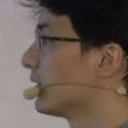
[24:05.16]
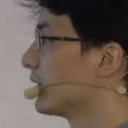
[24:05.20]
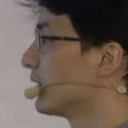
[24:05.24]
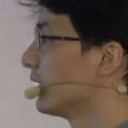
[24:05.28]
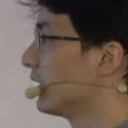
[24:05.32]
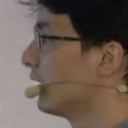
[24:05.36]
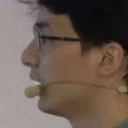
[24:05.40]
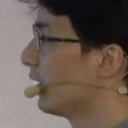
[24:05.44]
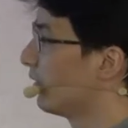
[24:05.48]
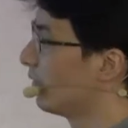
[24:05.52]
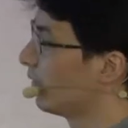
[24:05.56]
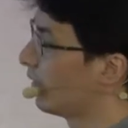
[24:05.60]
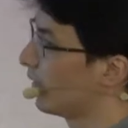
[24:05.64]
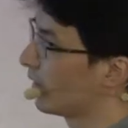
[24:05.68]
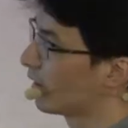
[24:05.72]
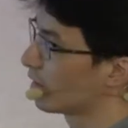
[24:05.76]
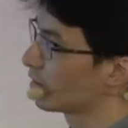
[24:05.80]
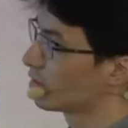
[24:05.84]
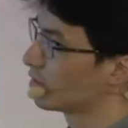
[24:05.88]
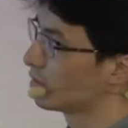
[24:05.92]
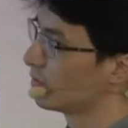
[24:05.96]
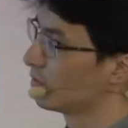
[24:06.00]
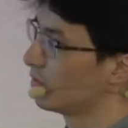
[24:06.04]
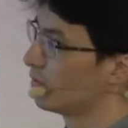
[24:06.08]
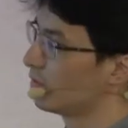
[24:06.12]
see
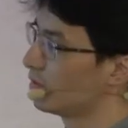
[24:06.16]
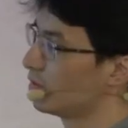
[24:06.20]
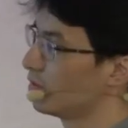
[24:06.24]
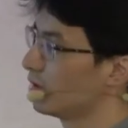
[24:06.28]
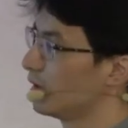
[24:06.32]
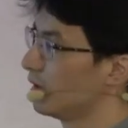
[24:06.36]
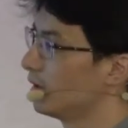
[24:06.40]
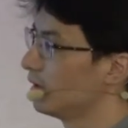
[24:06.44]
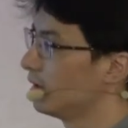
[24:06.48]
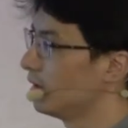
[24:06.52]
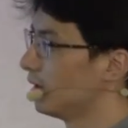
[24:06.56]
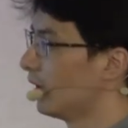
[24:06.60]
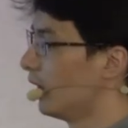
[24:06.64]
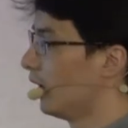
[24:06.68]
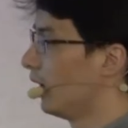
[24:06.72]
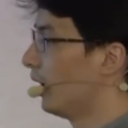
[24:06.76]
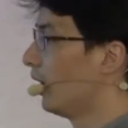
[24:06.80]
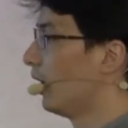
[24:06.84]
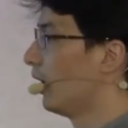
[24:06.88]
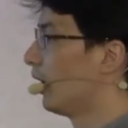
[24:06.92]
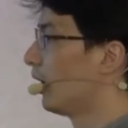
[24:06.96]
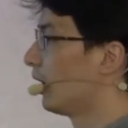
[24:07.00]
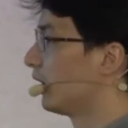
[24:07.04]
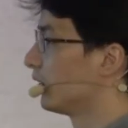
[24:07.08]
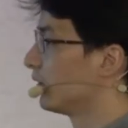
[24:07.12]
effect between
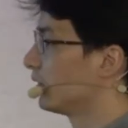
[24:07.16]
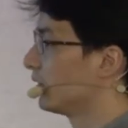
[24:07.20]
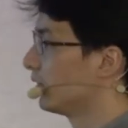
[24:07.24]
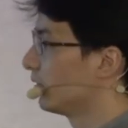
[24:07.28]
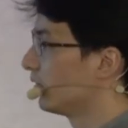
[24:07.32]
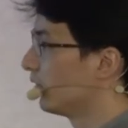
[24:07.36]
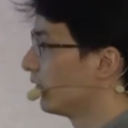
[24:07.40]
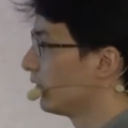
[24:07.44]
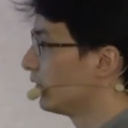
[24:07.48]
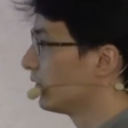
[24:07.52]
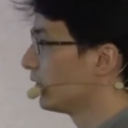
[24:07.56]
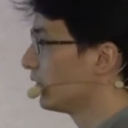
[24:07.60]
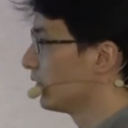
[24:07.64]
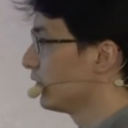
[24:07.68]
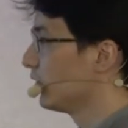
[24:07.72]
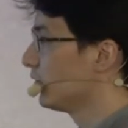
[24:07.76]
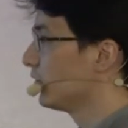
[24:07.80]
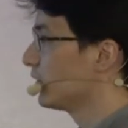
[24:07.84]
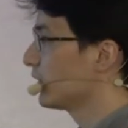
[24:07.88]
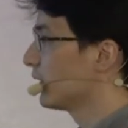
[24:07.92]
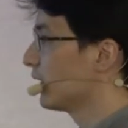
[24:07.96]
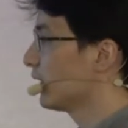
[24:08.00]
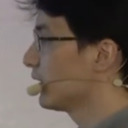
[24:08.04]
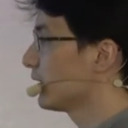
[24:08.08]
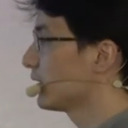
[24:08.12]
different
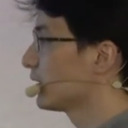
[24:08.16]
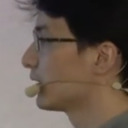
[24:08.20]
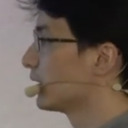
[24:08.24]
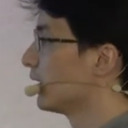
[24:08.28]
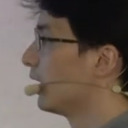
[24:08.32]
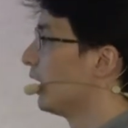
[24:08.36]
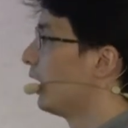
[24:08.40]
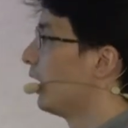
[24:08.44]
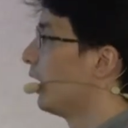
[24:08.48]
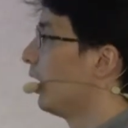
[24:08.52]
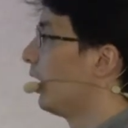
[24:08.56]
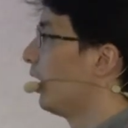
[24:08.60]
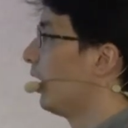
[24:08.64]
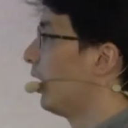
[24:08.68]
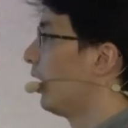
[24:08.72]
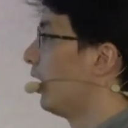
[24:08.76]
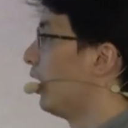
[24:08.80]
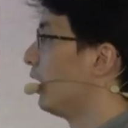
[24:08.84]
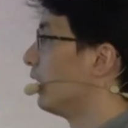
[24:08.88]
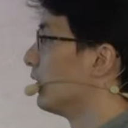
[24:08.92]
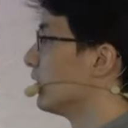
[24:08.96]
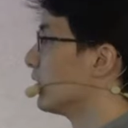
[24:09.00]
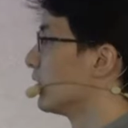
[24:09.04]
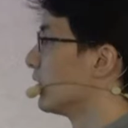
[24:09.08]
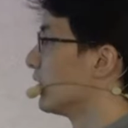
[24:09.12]
users.
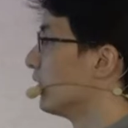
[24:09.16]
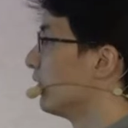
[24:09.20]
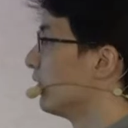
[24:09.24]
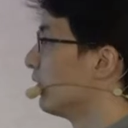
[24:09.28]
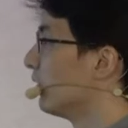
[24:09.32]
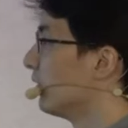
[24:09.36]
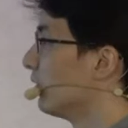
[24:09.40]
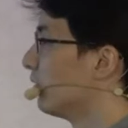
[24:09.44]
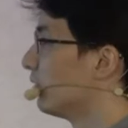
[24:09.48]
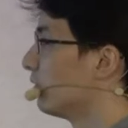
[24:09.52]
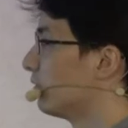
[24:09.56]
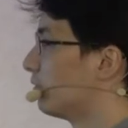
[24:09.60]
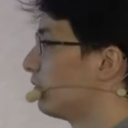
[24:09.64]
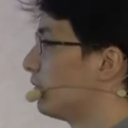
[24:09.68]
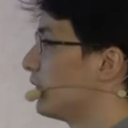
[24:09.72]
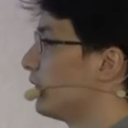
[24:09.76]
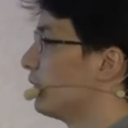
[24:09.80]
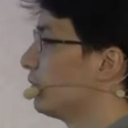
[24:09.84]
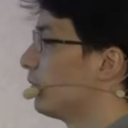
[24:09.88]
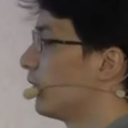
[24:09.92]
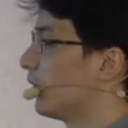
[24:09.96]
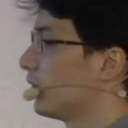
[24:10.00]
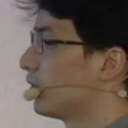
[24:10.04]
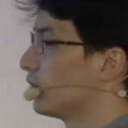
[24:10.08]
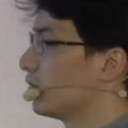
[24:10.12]
So if we
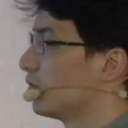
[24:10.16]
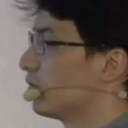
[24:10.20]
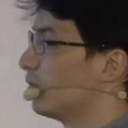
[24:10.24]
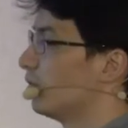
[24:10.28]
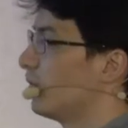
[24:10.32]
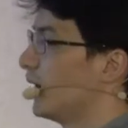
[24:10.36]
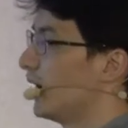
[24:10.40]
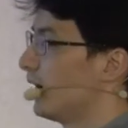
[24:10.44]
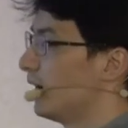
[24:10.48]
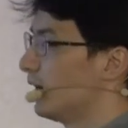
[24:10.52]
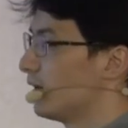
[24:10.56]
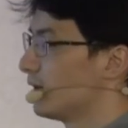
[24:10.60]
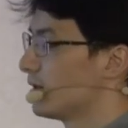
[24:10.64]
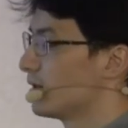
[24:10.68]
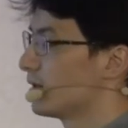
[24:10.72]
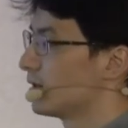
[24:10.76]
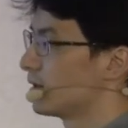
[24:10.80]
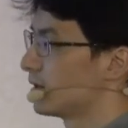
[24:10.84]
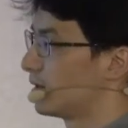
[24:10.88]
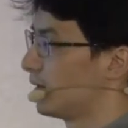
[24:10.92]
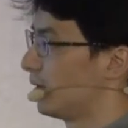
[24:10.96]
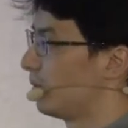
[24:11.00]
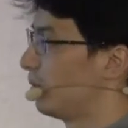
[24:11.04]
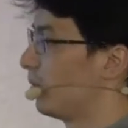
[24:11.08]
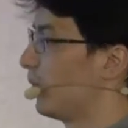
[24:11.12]
want to
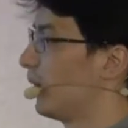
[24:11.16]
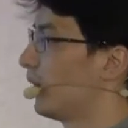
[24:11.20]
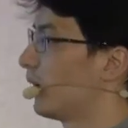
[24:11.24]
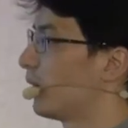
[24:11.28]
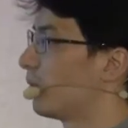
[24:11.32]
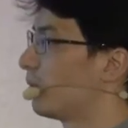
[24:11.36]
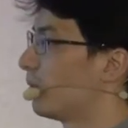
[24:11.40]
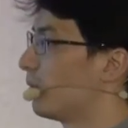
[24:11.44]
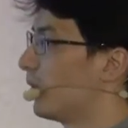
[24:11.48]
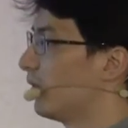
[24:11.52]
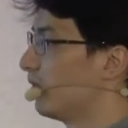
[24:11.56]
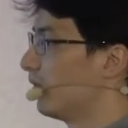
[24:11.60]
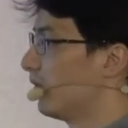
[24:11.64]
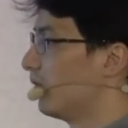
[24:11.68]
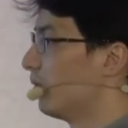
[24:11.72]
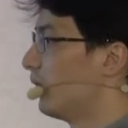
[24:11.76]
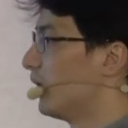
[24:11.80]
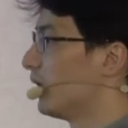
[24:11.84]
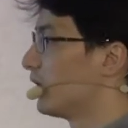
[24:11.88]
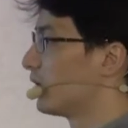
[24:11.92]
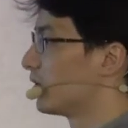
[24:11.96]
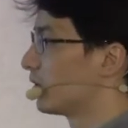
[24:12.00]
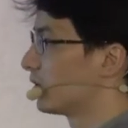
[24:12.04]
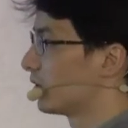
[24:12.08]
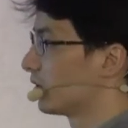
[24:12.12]
balance the
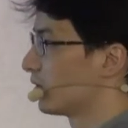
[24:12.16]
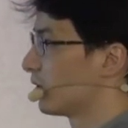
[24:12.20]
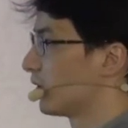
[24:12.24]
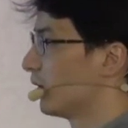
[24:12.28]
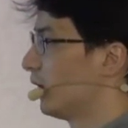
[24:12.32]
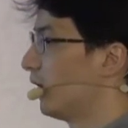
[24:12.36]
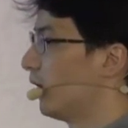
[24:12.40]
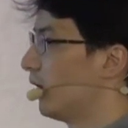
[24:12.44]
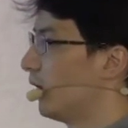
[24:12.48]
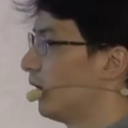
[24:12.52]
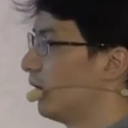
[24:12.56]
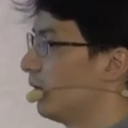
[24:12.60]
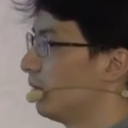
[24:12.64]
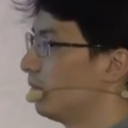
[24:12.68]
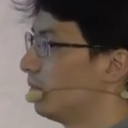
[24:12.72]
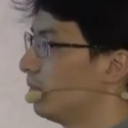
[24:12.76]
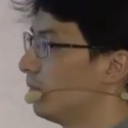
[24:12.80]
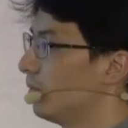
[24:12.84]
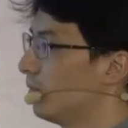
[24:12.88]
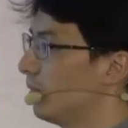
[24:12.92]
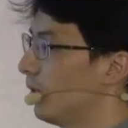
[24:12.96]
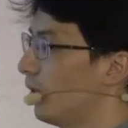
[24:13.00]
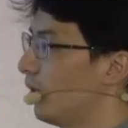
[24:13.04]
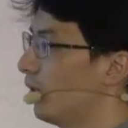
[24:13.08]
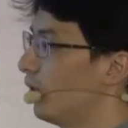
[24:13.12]
performance
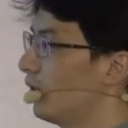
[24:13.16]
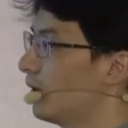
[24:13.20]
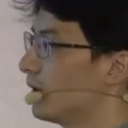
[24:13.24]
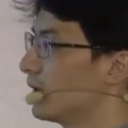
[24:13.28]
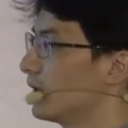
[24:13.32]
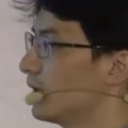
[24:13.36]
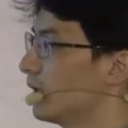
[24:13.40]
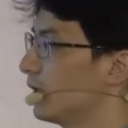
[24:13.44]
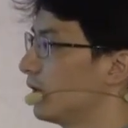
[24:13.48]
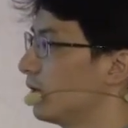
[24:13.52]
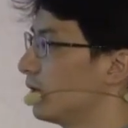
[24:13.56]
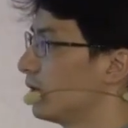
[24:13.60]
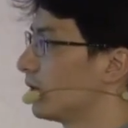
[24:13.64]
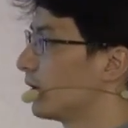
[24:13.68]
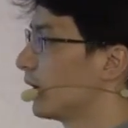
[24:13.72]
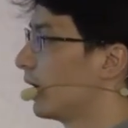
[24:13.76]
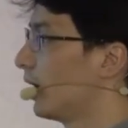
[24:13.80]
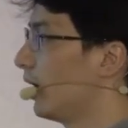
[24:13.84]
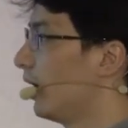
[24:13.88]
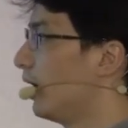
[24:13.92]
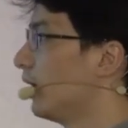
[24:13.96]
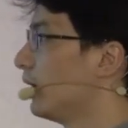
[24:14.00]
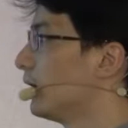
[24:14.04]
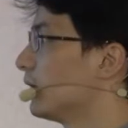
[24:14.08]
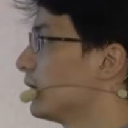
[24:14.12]
on a single
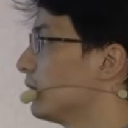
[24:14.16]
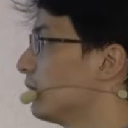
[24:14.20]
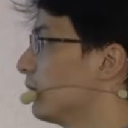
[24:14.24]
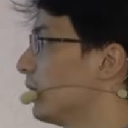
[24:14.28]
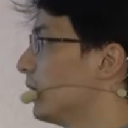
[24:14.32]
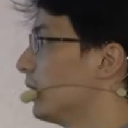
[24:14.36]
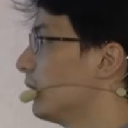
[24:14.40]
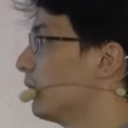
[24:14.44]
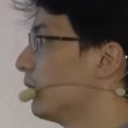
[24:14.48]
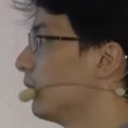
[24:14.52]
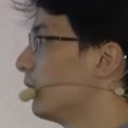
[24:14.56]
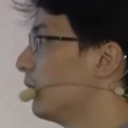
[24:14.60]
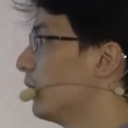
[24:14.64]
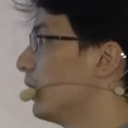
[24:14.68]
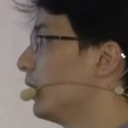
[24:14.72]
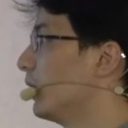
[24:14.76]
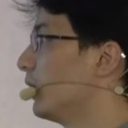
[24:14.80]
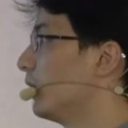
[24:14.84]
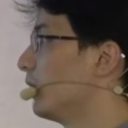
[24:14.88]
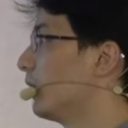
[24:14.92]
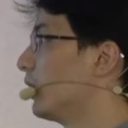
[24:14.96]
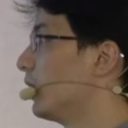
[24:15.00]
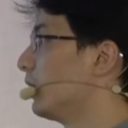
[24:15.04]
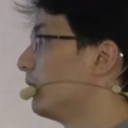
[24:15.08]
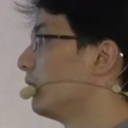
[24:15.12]
client, we
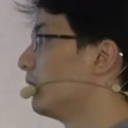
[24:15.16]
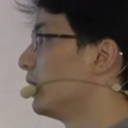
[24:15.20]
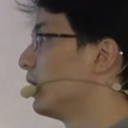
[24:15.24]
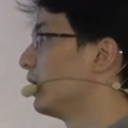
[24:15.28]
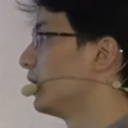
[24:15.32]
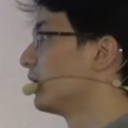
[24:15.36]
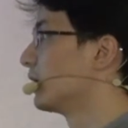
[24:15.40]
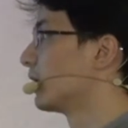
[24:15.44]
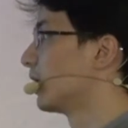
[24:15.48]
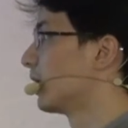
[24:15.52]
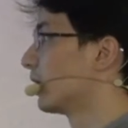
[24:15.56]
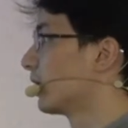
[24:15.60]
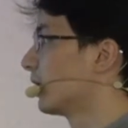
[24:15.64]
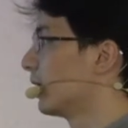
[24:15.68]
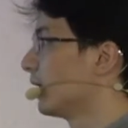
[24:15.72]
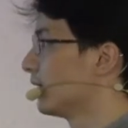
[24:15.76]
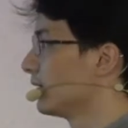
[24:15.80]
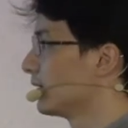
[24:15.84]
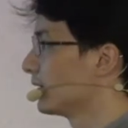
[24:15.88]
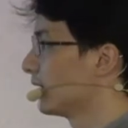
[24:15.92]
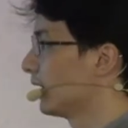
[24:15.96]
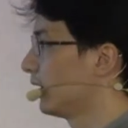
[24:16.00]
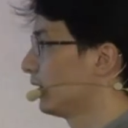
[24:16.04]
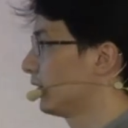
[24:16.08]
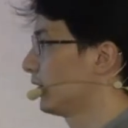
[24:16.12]
will need a
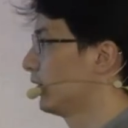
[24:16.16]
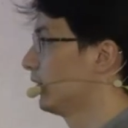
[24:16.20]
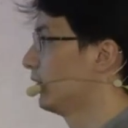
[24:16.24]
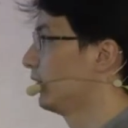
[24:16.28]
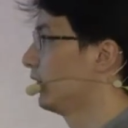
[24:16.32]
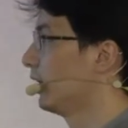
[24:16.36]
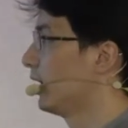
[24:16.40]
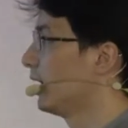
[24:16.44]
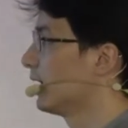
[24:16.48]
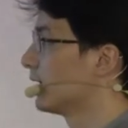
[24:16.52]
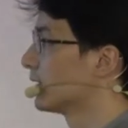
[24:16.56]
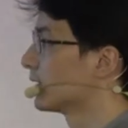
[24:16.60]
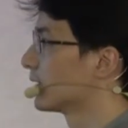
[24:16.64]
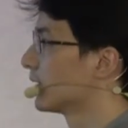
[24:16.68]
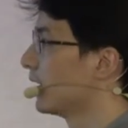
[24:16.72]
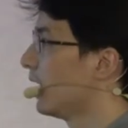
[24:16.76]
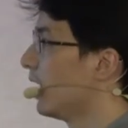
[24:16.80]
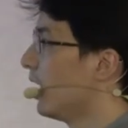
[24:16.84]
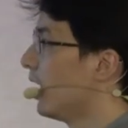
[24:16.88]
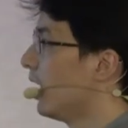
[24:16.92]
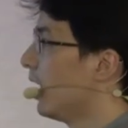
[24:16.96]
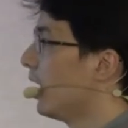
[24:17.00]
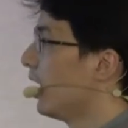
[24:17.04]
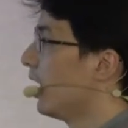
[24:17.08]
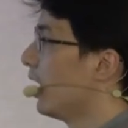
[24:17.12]
client-side QoS.
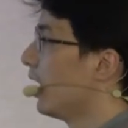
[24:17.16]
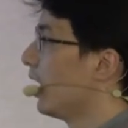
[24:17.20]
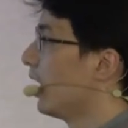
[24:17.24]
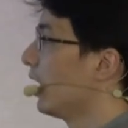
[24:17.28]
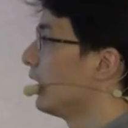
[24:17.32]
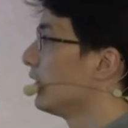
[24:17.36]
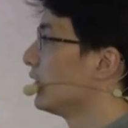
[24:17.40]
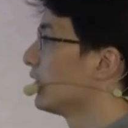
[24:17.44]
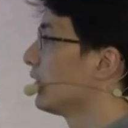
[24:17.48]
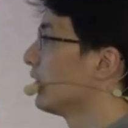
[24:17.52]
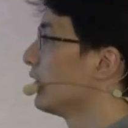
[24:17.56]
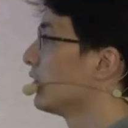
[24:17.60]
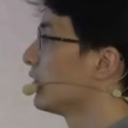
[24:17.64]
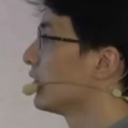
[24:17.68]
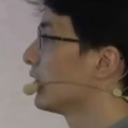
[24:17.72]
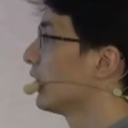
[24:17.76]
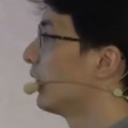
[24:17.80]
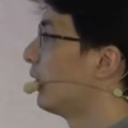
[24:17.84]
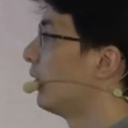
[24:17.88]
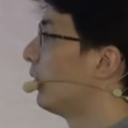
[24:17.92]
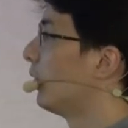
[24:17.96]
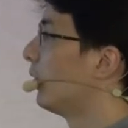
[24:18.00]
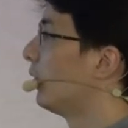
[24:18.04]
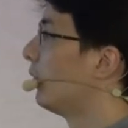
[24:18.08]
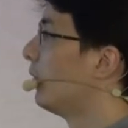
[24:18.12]
And
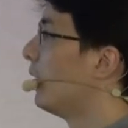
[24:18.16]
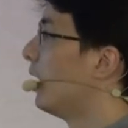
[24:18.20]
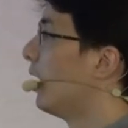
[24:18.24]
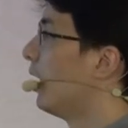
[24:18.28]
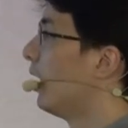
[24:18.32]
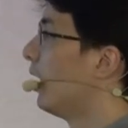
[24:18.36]
also,